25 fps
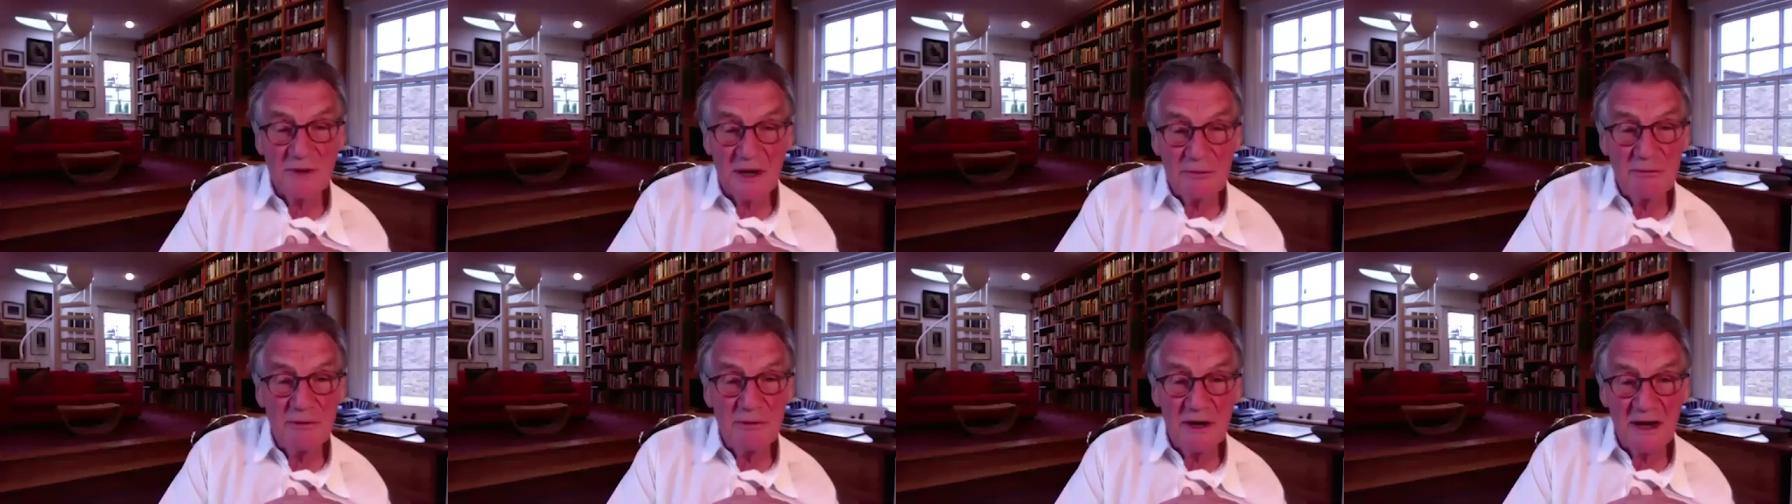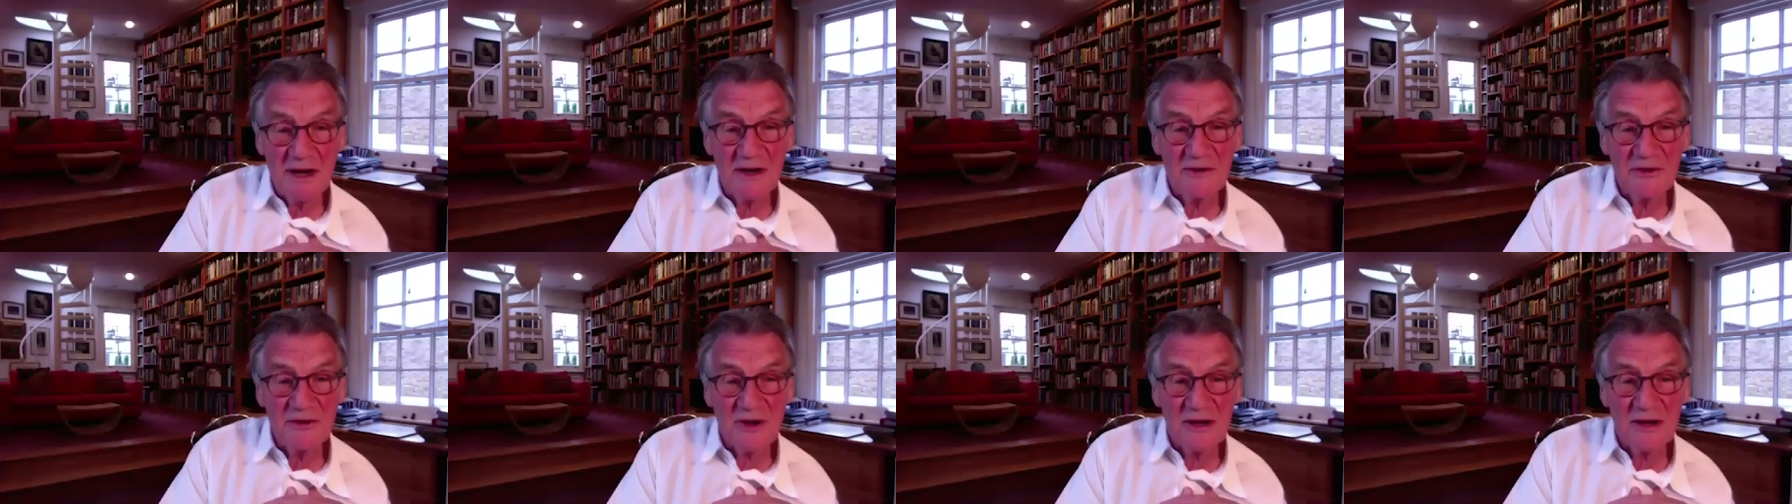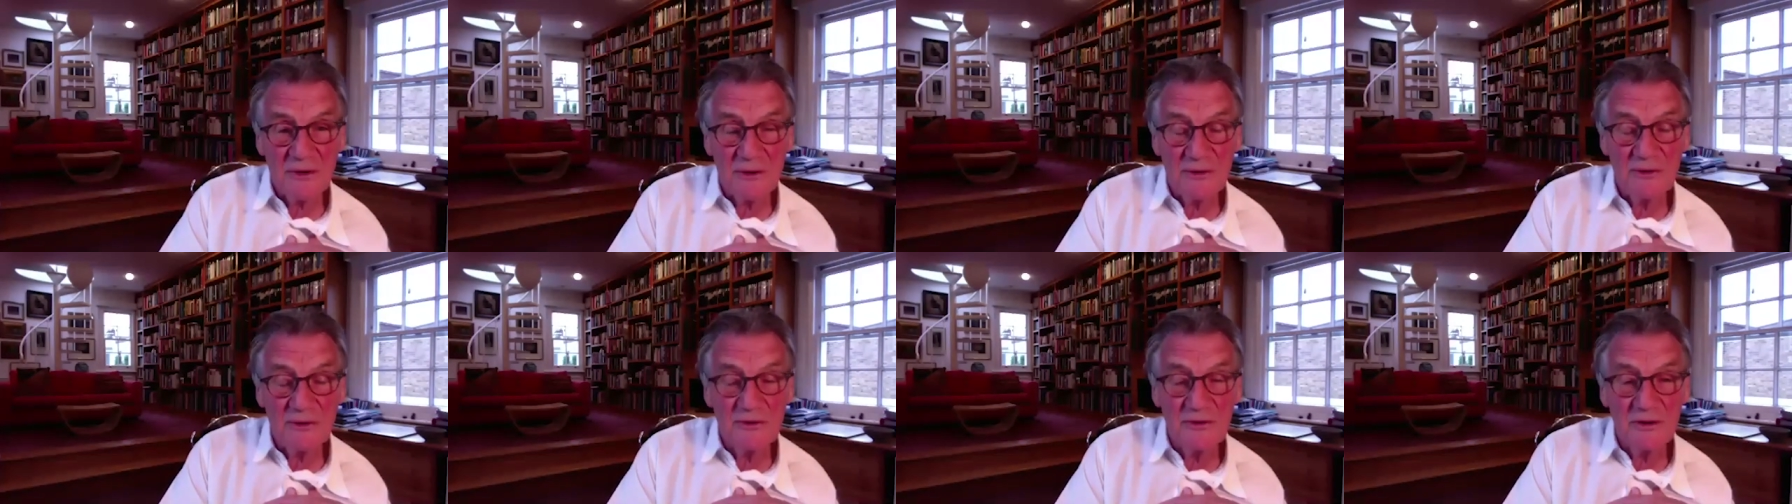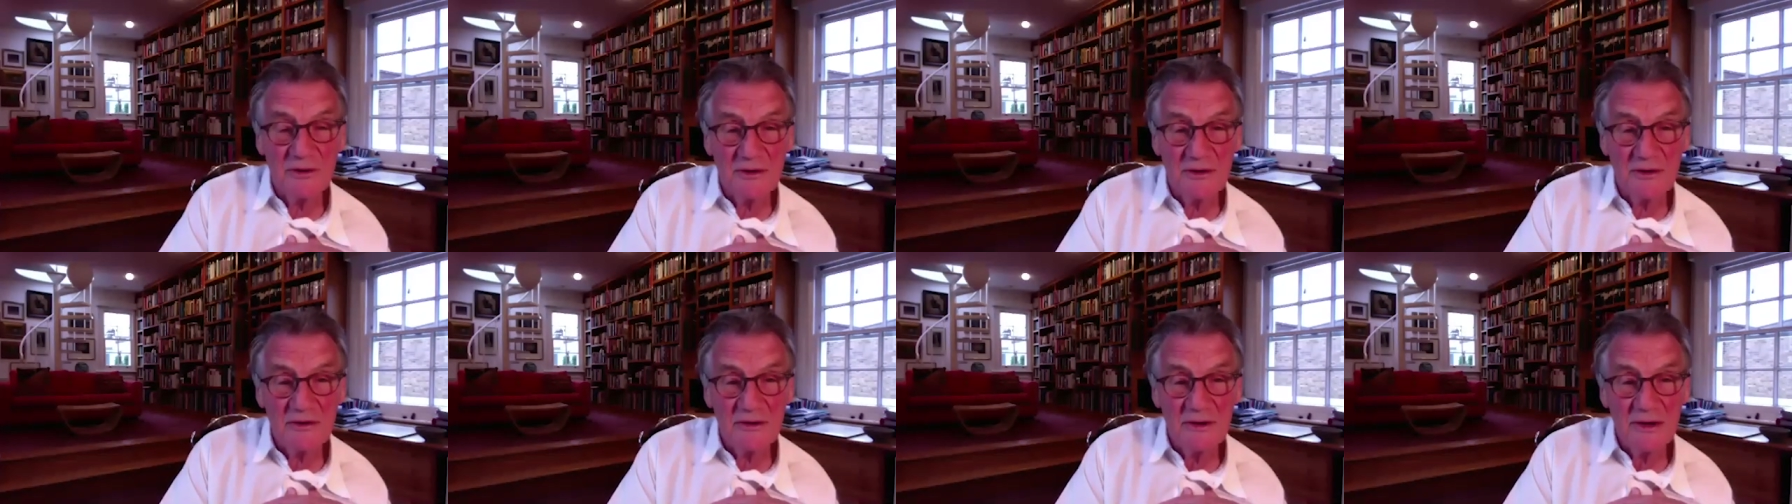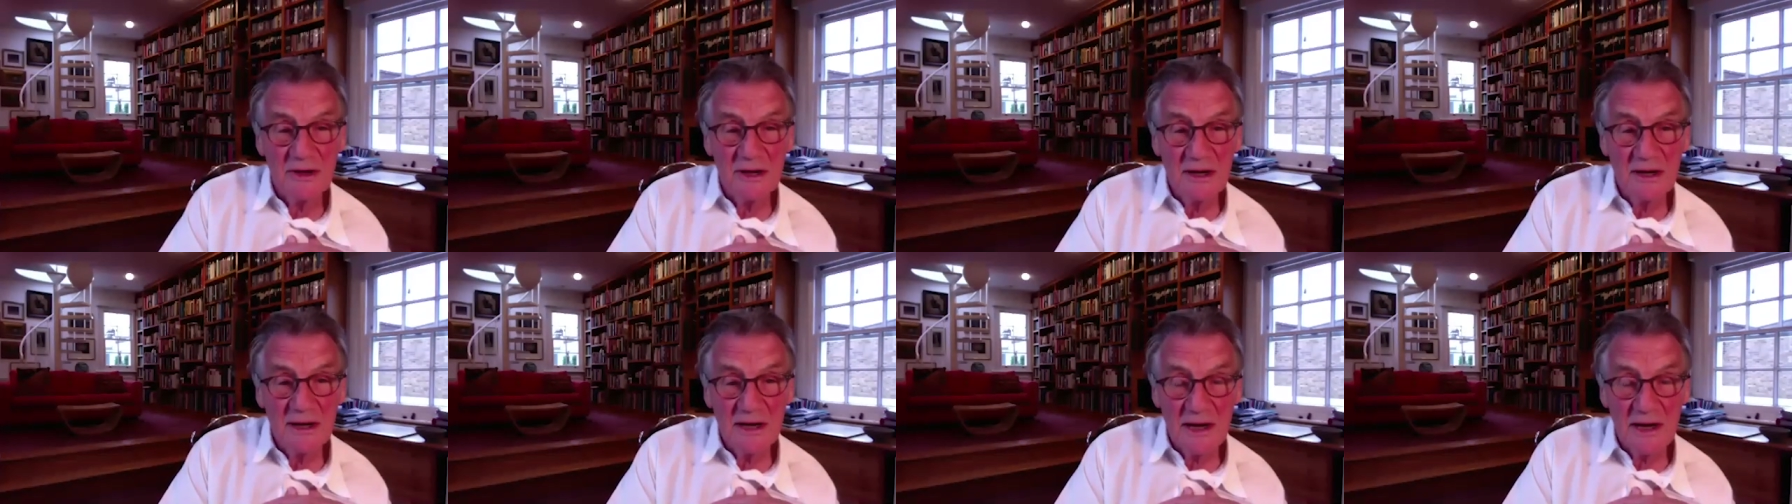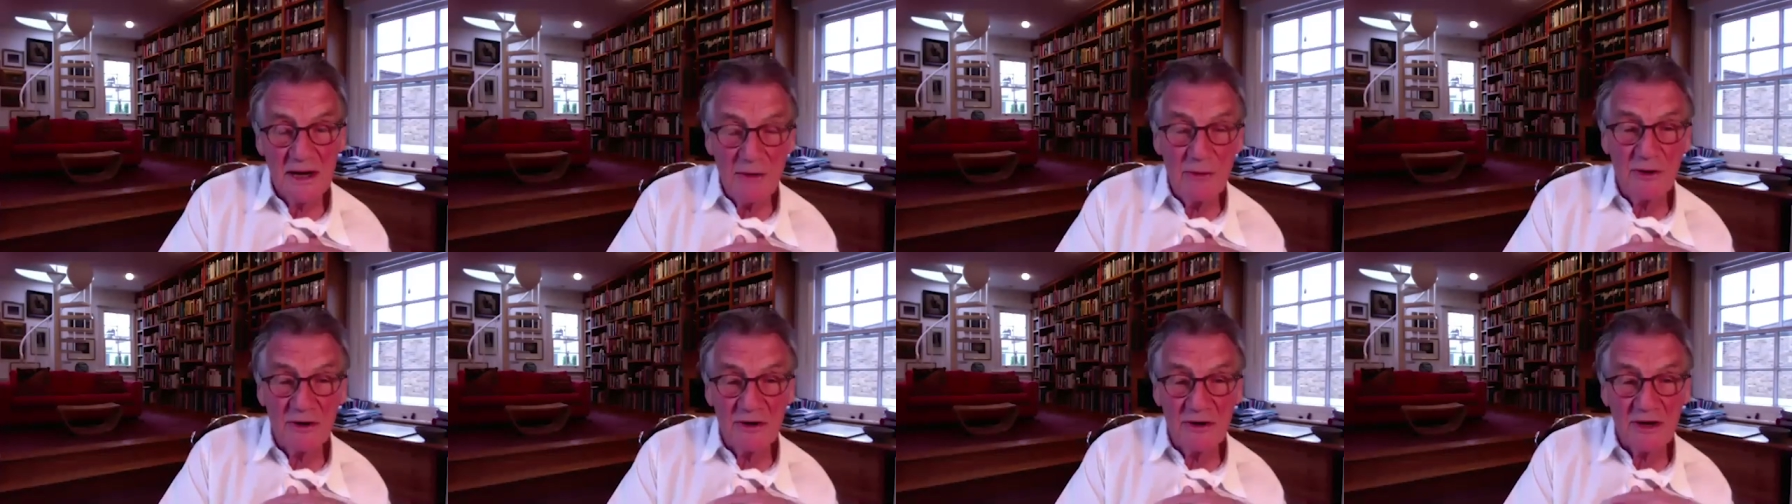I realized I couldn't
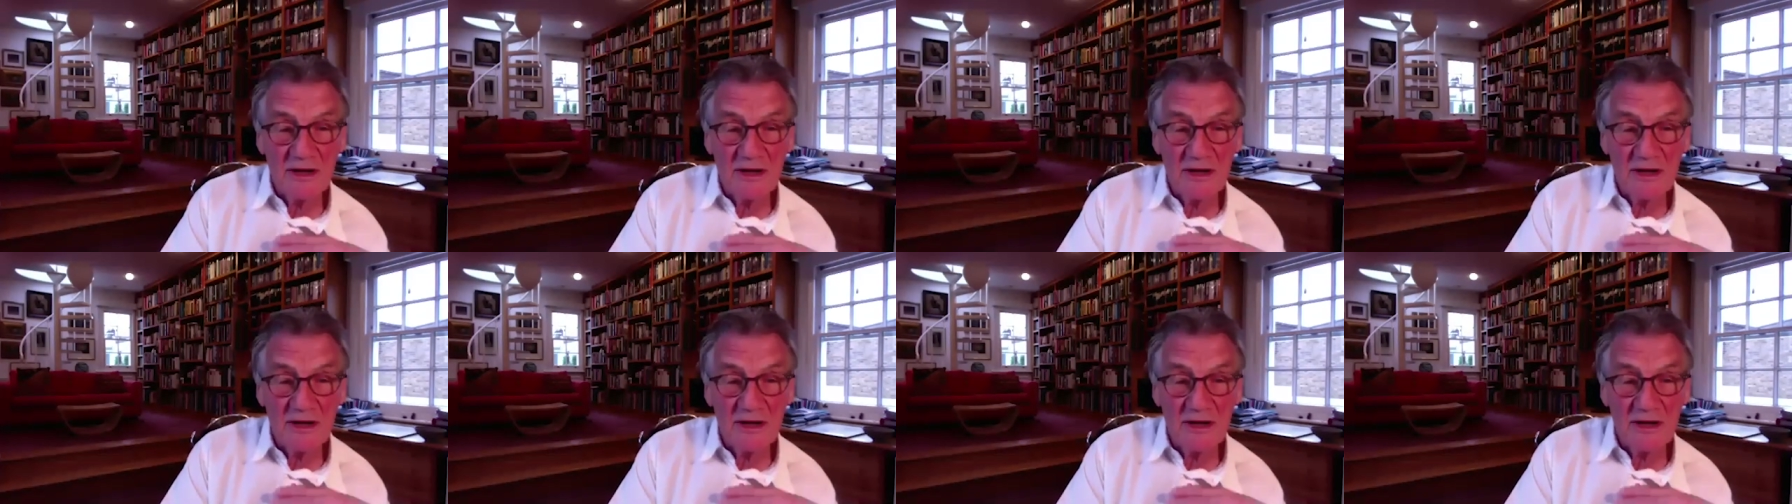go on.